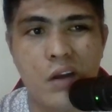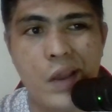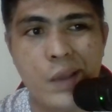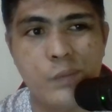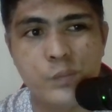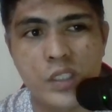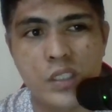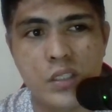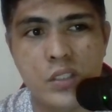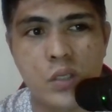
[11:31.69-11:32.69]
right
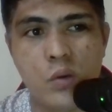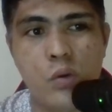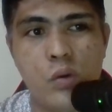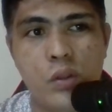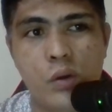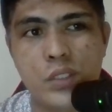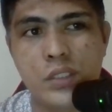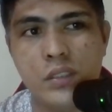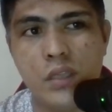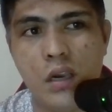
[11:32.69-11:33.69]
so those
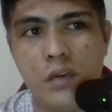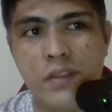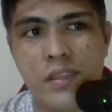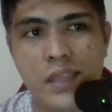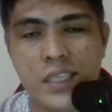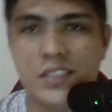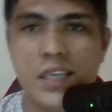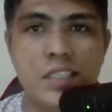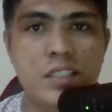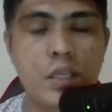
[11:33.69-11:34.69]
are all the things
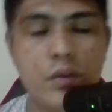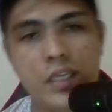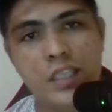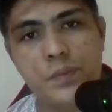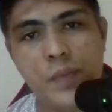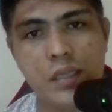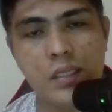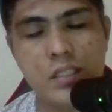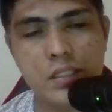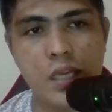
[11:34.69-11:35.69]
guys that you can expect
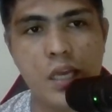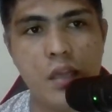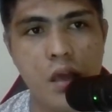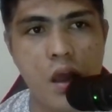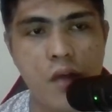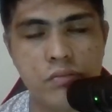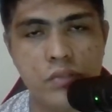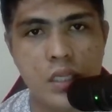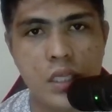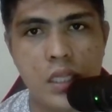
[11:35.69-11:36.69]
inside of
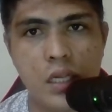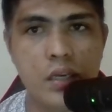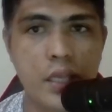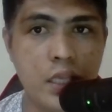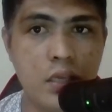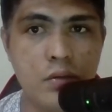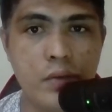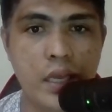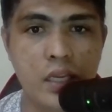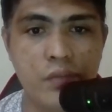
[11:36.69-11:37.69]

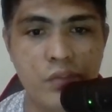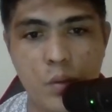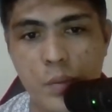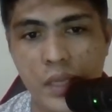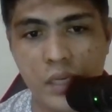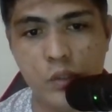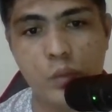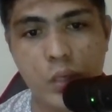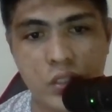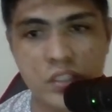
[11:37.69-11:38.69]
Leo and if you have any more
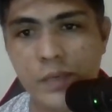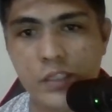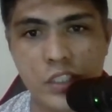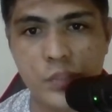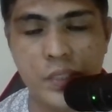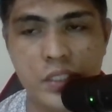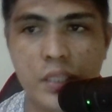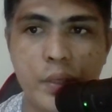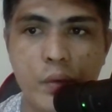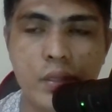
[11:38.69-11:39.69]
questions about this please
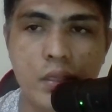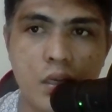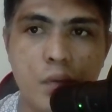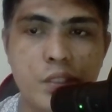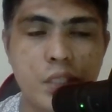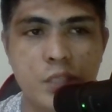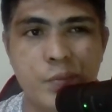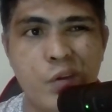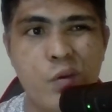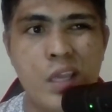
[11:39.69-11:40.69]
let me know in the comment
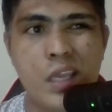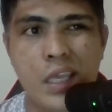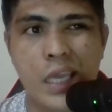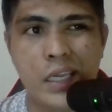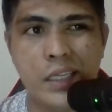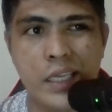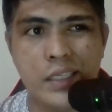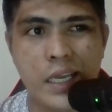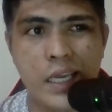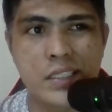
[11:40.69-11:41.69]
section below and
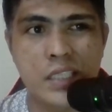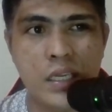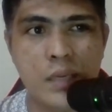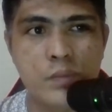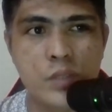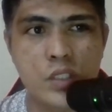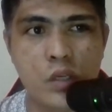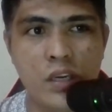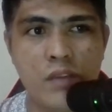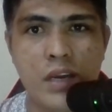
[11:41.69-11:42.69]
again guys I'm
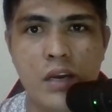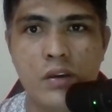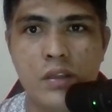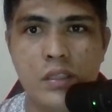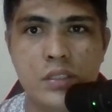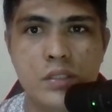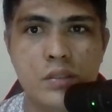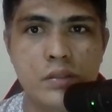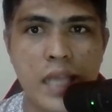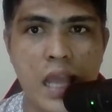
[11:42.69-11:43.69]
sorry about
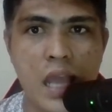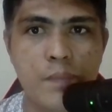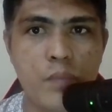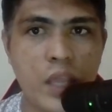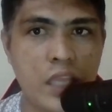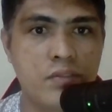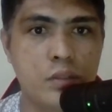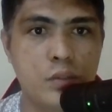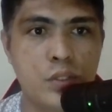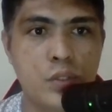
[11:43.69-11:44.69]
to not be
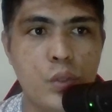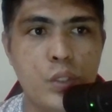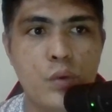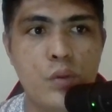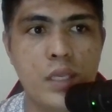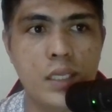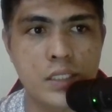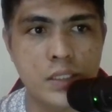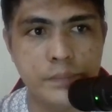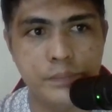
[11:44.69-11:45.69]
able to show you
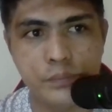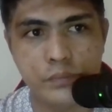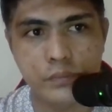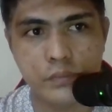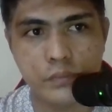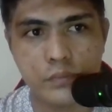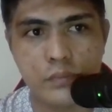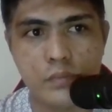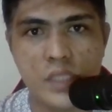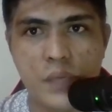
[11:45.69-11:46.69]
this
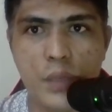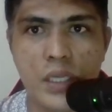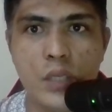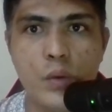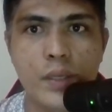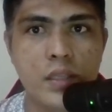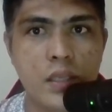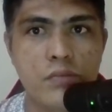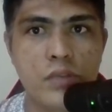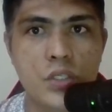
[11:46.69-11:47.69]
video
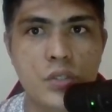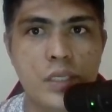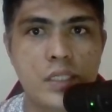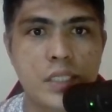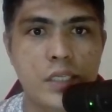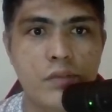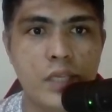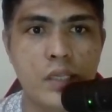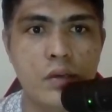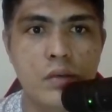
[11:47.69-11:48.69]
editing feature inside of
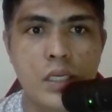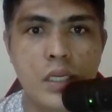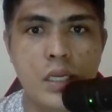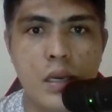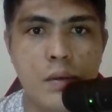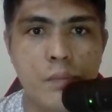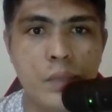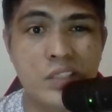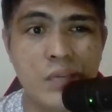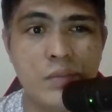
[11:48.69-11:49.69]
Leo
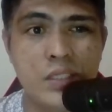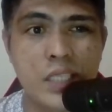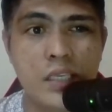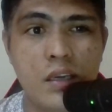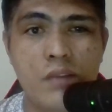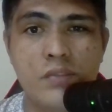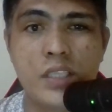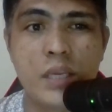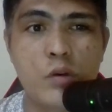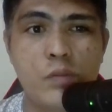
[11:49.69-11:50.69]
because I'm inside of
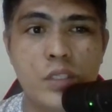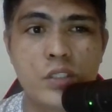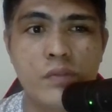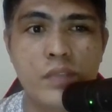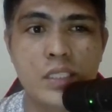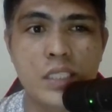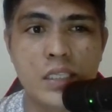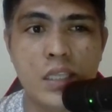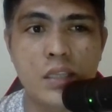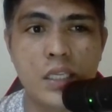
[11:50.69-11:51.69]
the demo version of this I
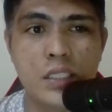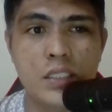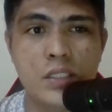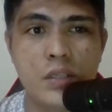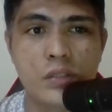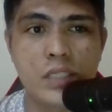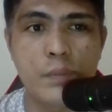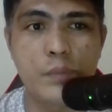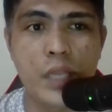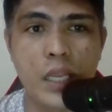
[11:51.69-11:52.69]
think they don't
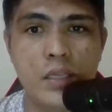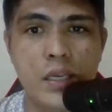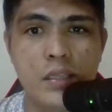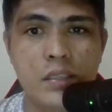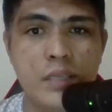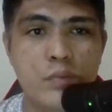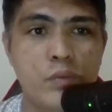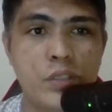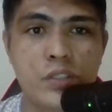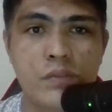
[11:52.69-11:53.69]
update yet the demo
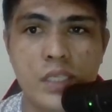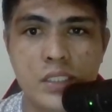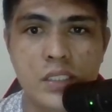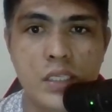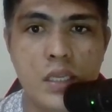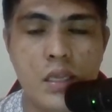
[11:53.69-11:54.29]
version of this